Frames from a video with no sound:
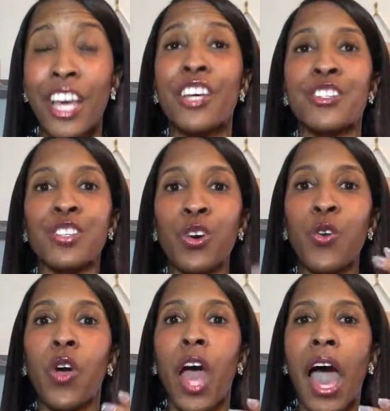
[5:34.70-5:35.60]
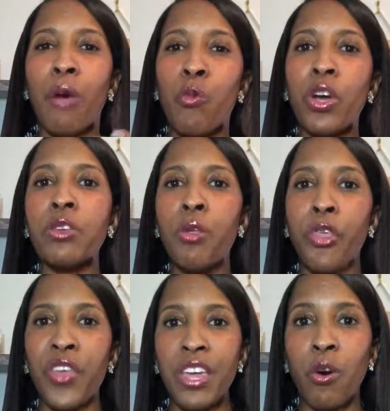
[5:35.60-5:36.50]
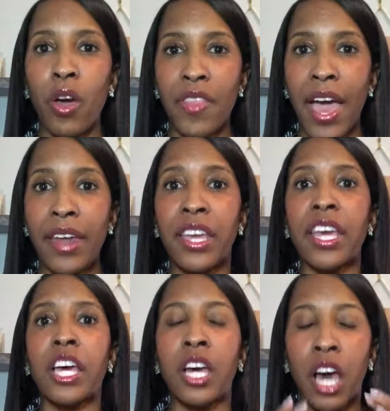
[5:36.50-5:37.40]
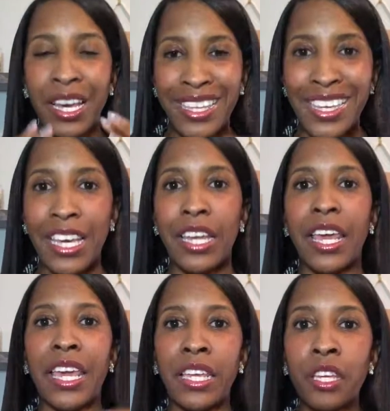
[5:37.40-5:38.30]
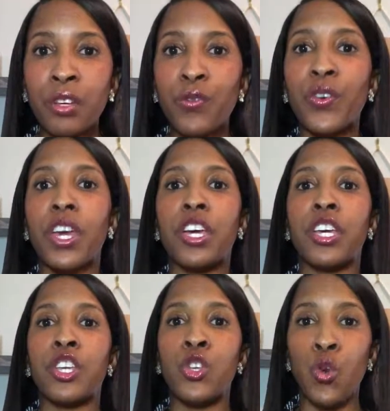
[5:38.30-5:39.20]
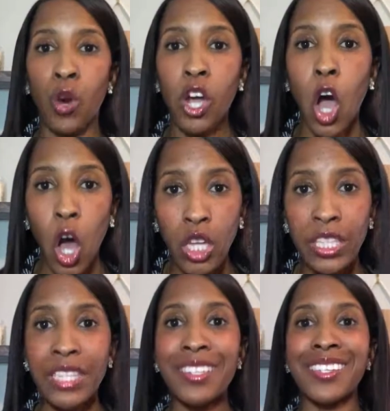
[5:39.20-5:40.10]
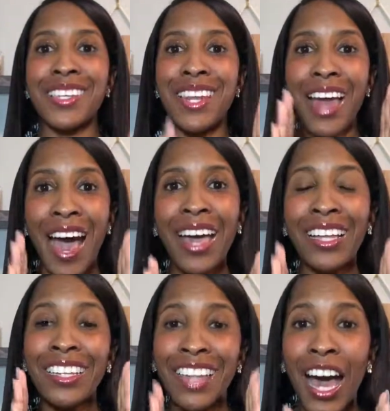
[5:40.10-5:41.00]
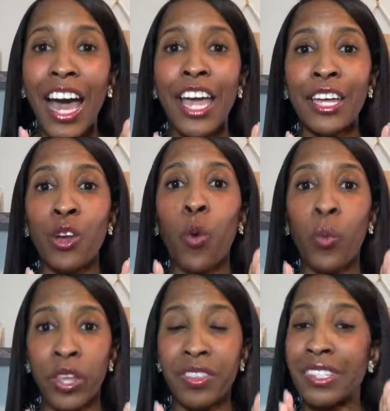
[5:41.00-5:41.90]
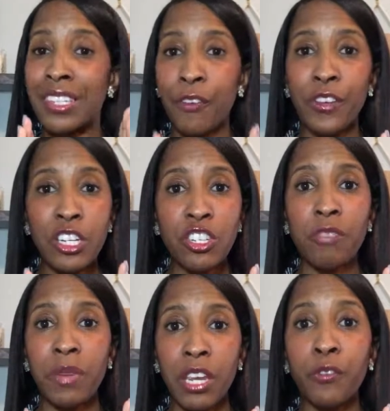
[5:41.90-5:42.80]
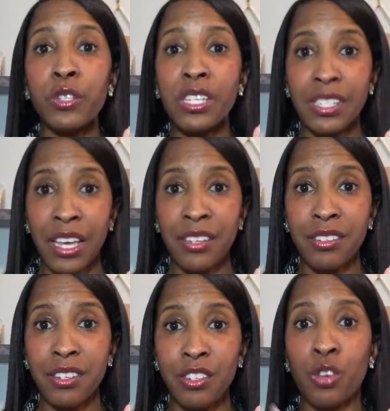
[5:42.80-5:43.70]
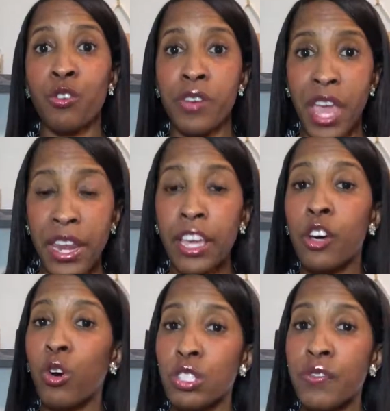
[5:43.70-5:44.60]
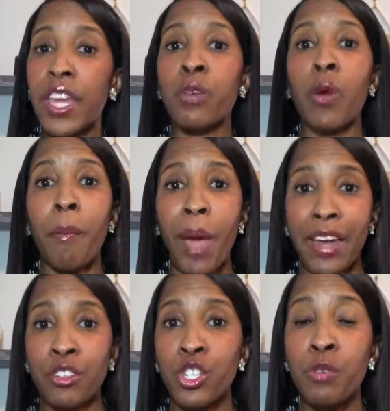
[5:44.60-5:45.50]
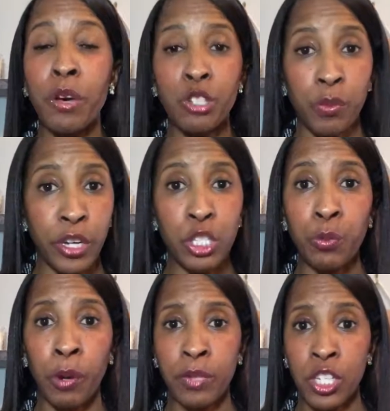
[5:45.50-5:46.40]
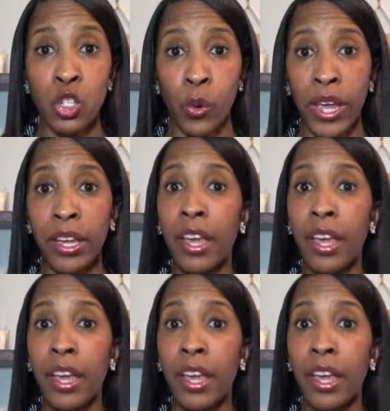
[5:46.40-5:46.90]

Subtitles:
So I want you to think on that. Again, if your calling does not align with the definition of meaningful success, so creating and cultivating what matters to you most and brings you purpose and joy,